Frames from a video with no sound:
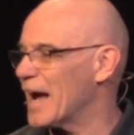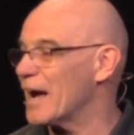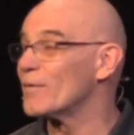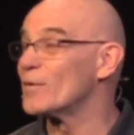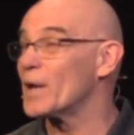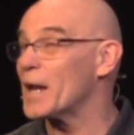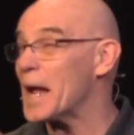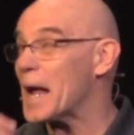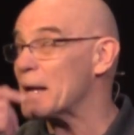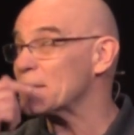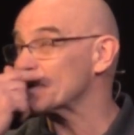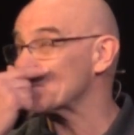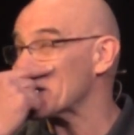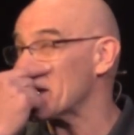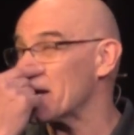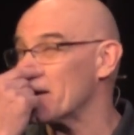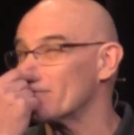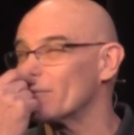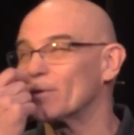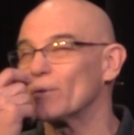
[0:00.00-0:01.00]
I'm going to
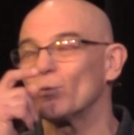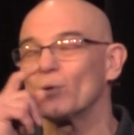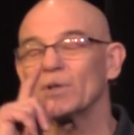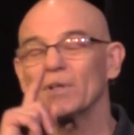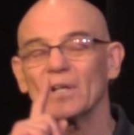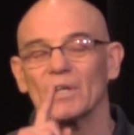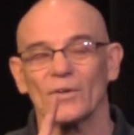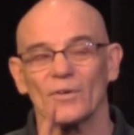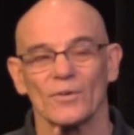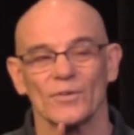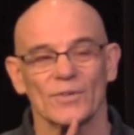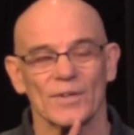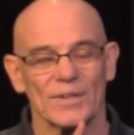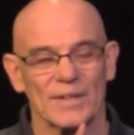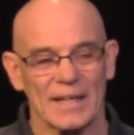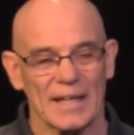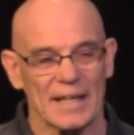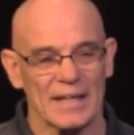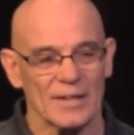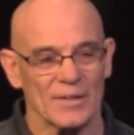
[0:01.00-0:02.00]
ask everyone here
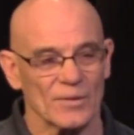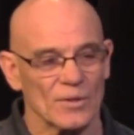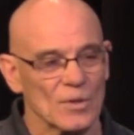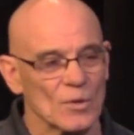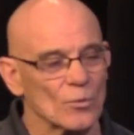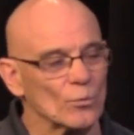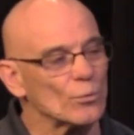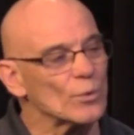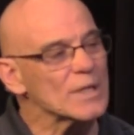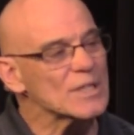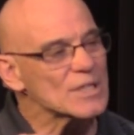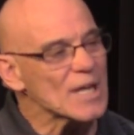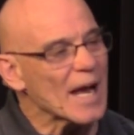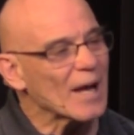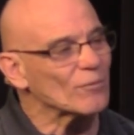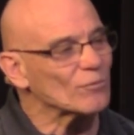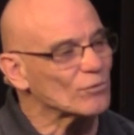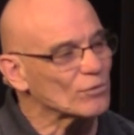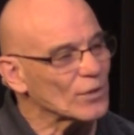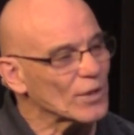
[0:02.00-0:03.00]
today to reach
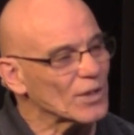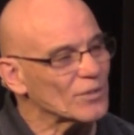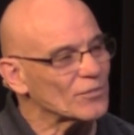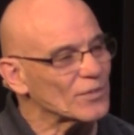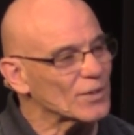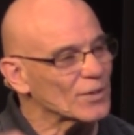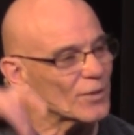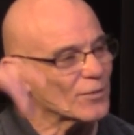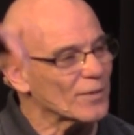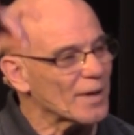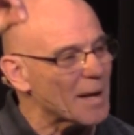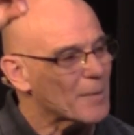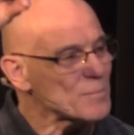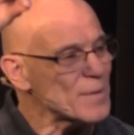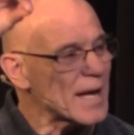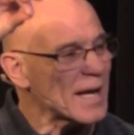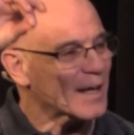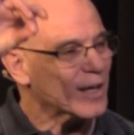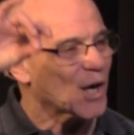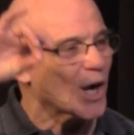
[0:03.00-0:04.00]
out in front of you and
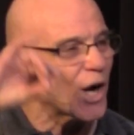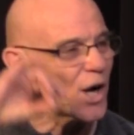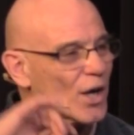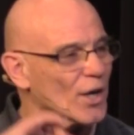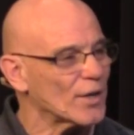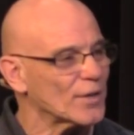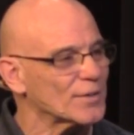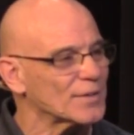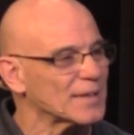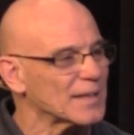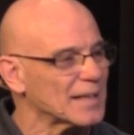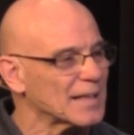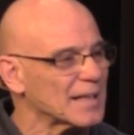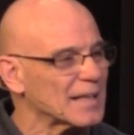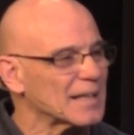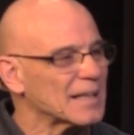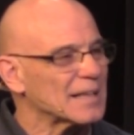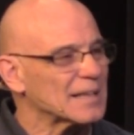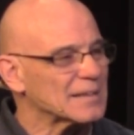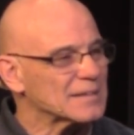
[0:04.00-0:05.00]
grab that card.
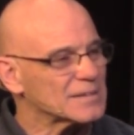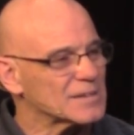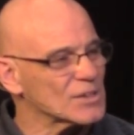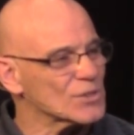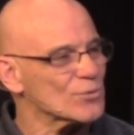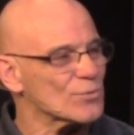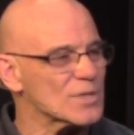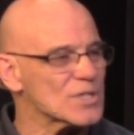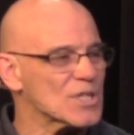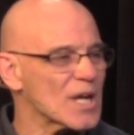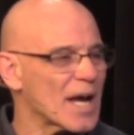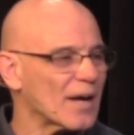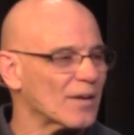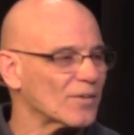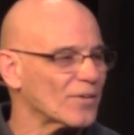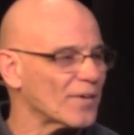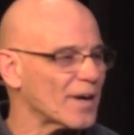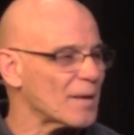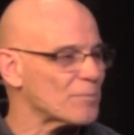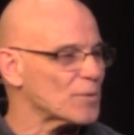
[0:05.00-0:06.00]
Just reach
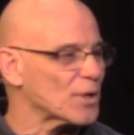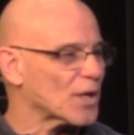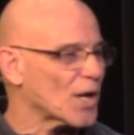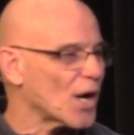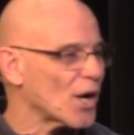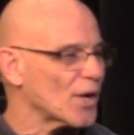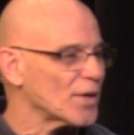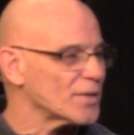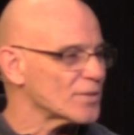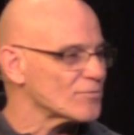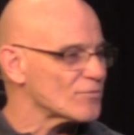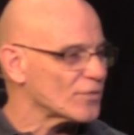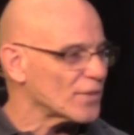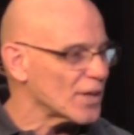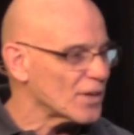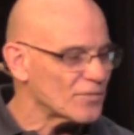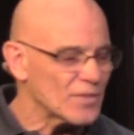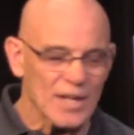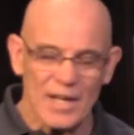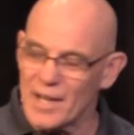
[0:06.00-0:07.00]
out and grab the card in
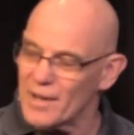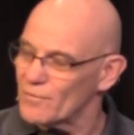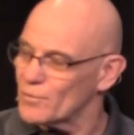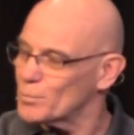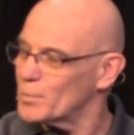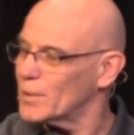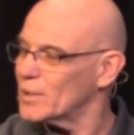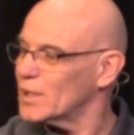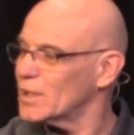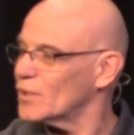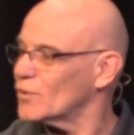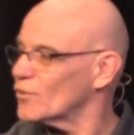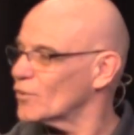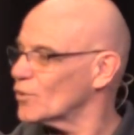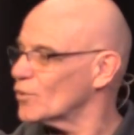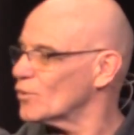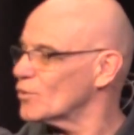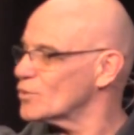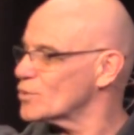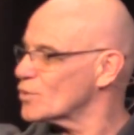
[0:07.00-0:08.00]
front of you. Everybody here
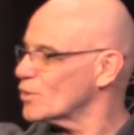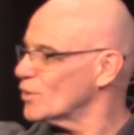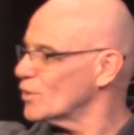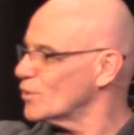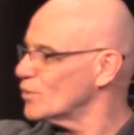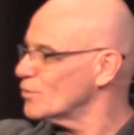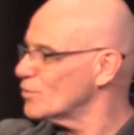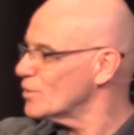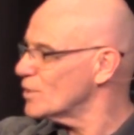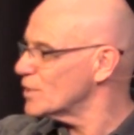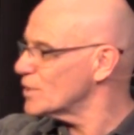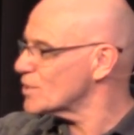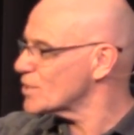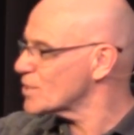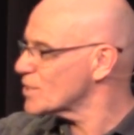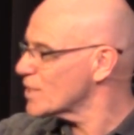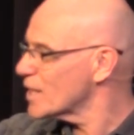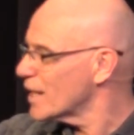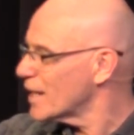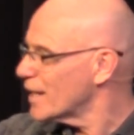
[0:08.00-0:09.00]
today is going to do
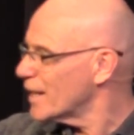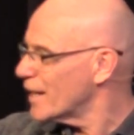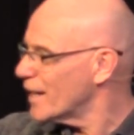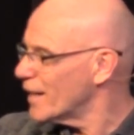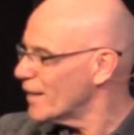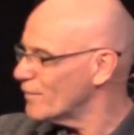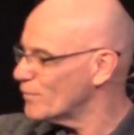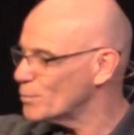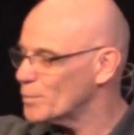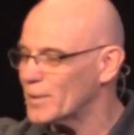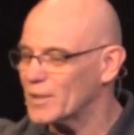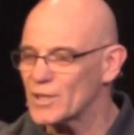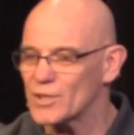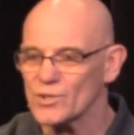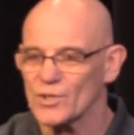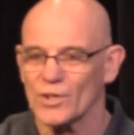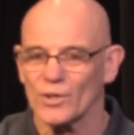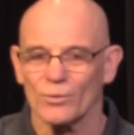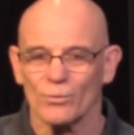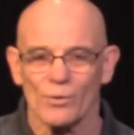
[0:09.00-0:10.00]
this.
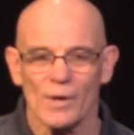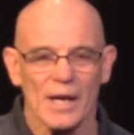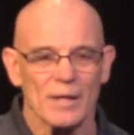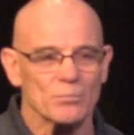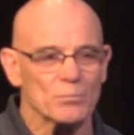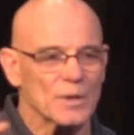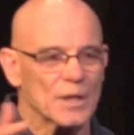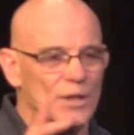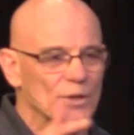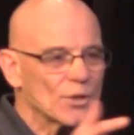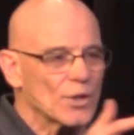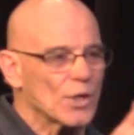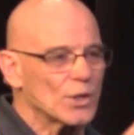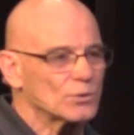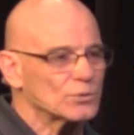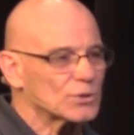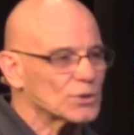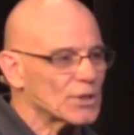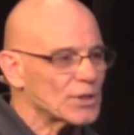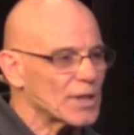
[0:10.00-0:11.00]
Everybody's going to write me a
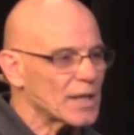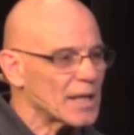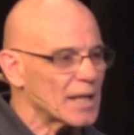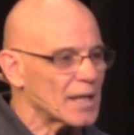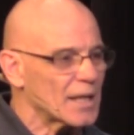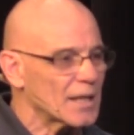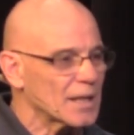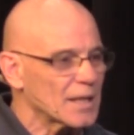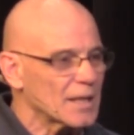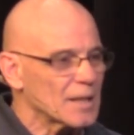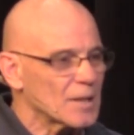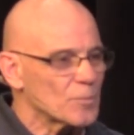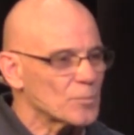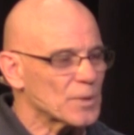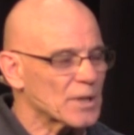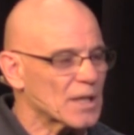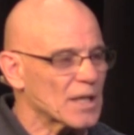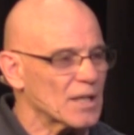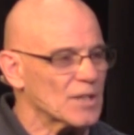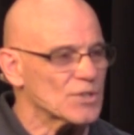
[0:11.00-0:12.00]
note today
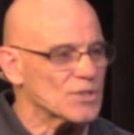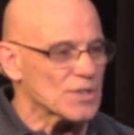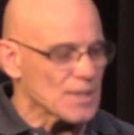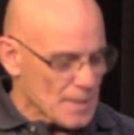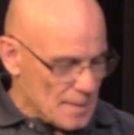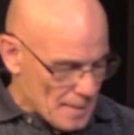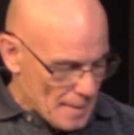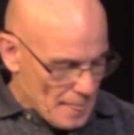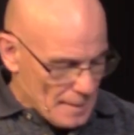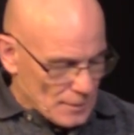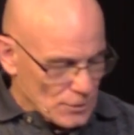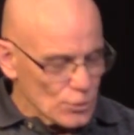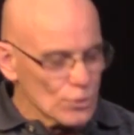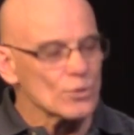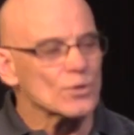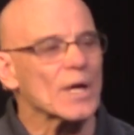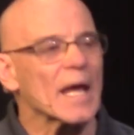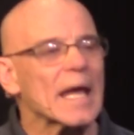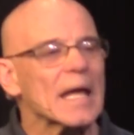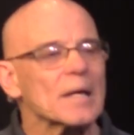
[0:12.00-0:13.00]
because
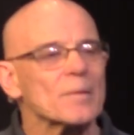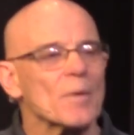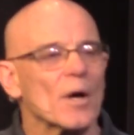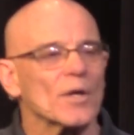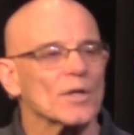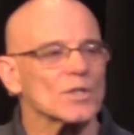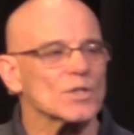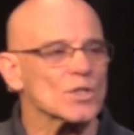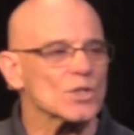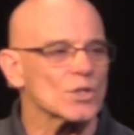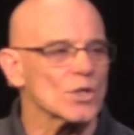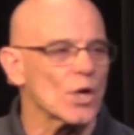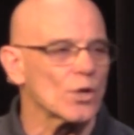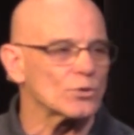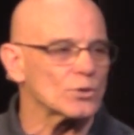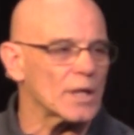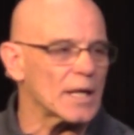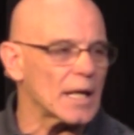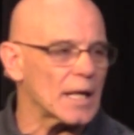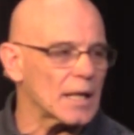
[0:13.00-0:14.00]
you came on a
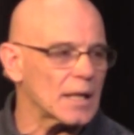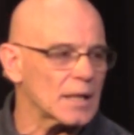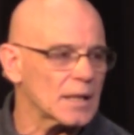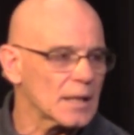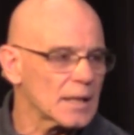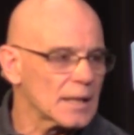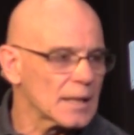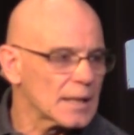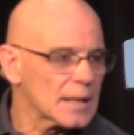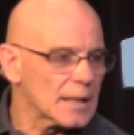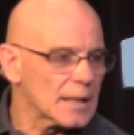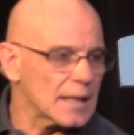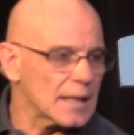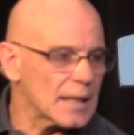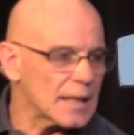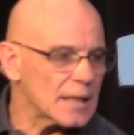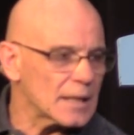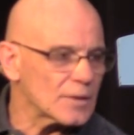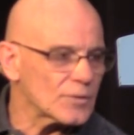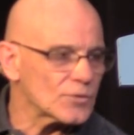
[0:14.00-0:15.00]
snow day
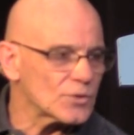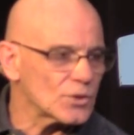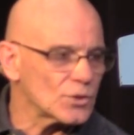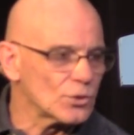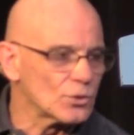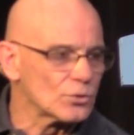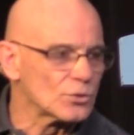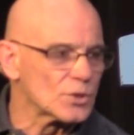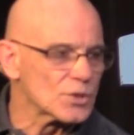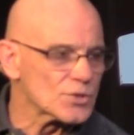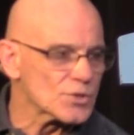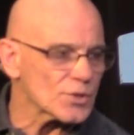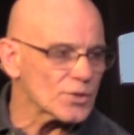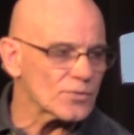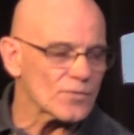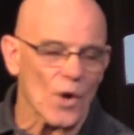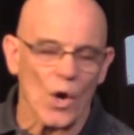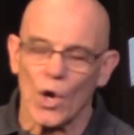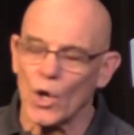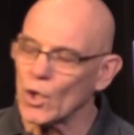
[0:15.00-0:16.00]
and you
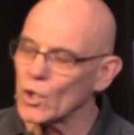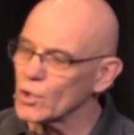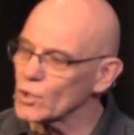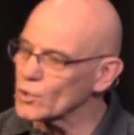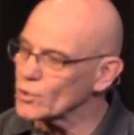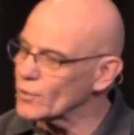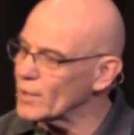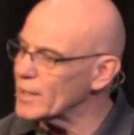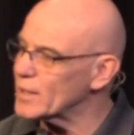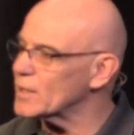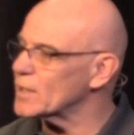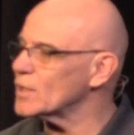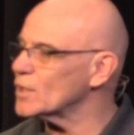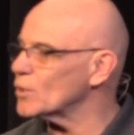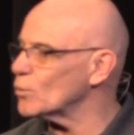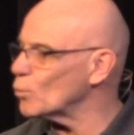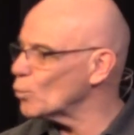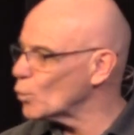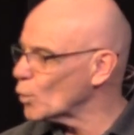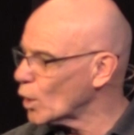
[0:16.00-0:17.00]
deserve all the credit
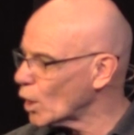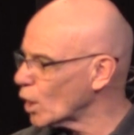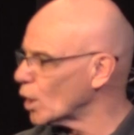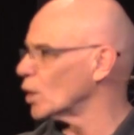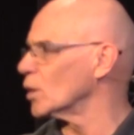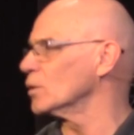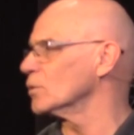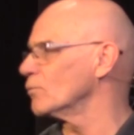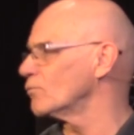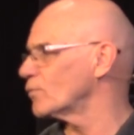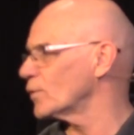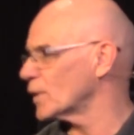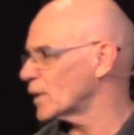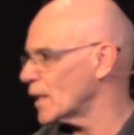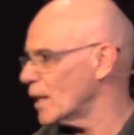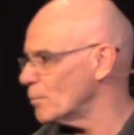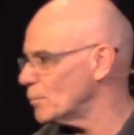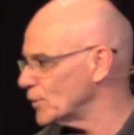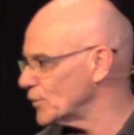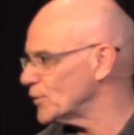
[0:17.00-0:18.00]
in the world for
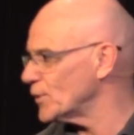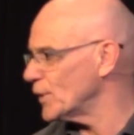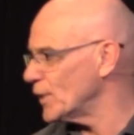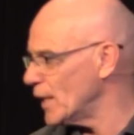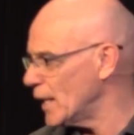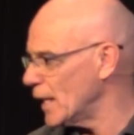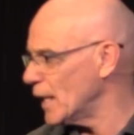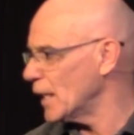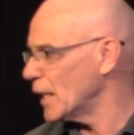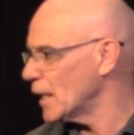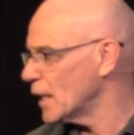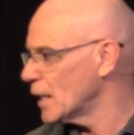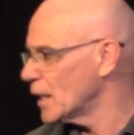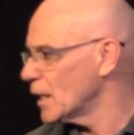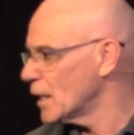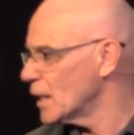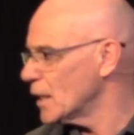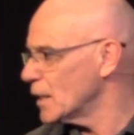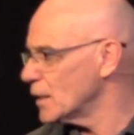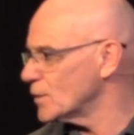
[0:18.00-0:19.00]
coming today.
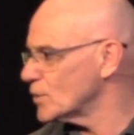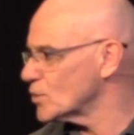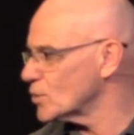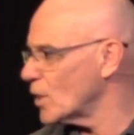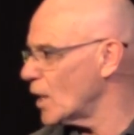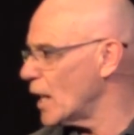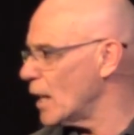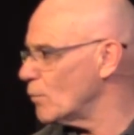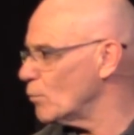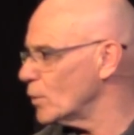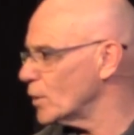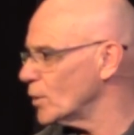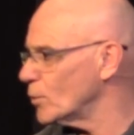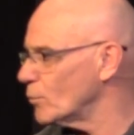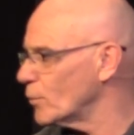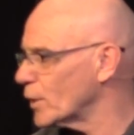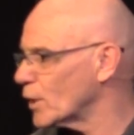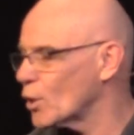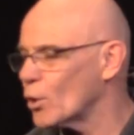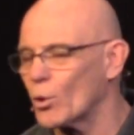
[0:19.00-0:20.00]
And so I want
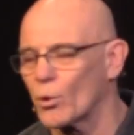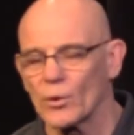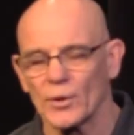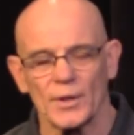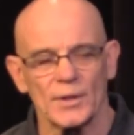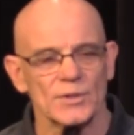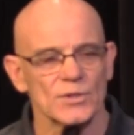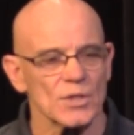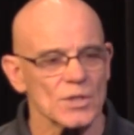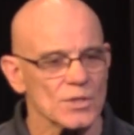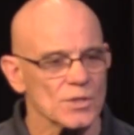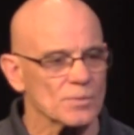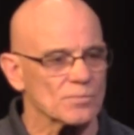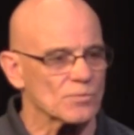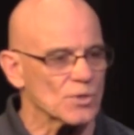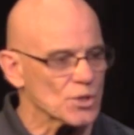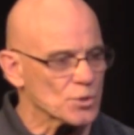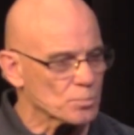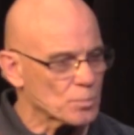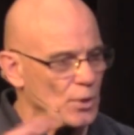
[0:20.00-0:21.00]
it recorded.
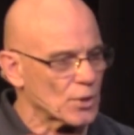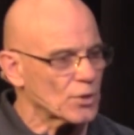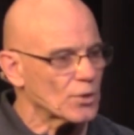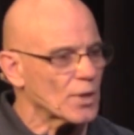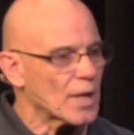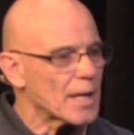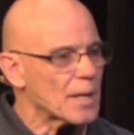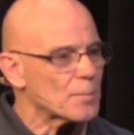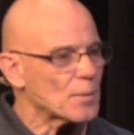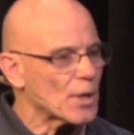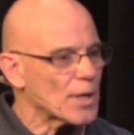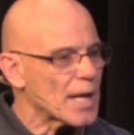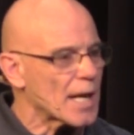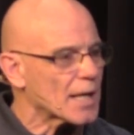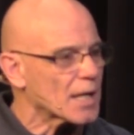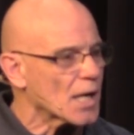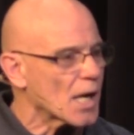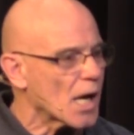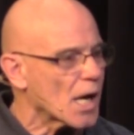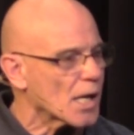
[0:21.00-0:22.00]
Just, just put your name on
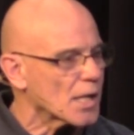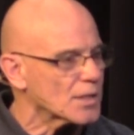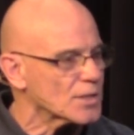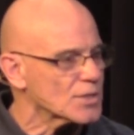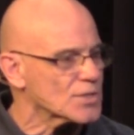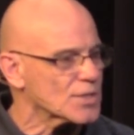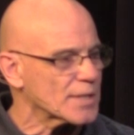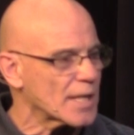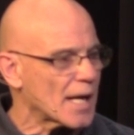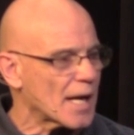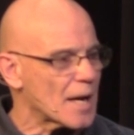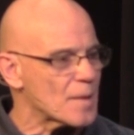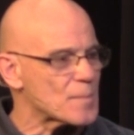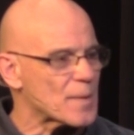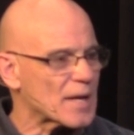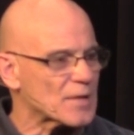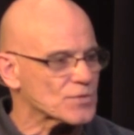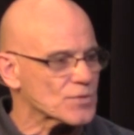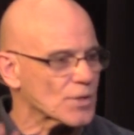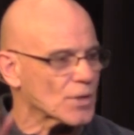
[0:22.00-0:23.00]
that card and say, Hi,
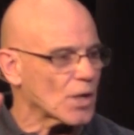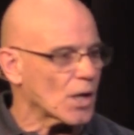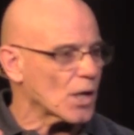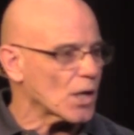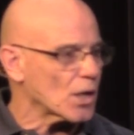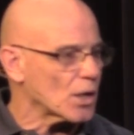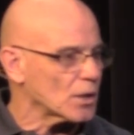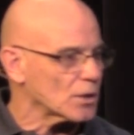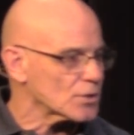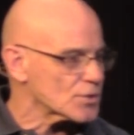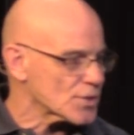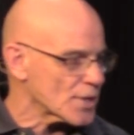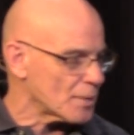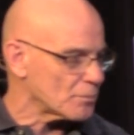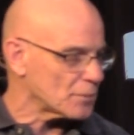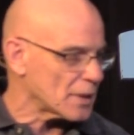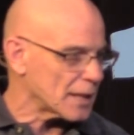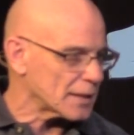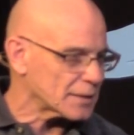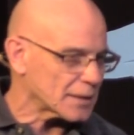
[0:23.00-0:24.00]
Pastor Carl, or
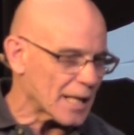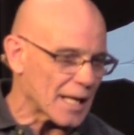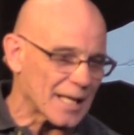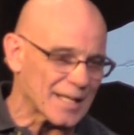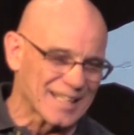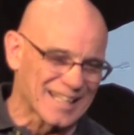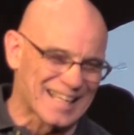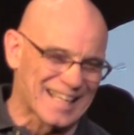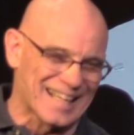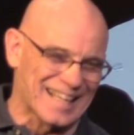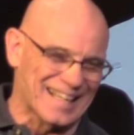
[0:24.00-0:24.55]
something like that.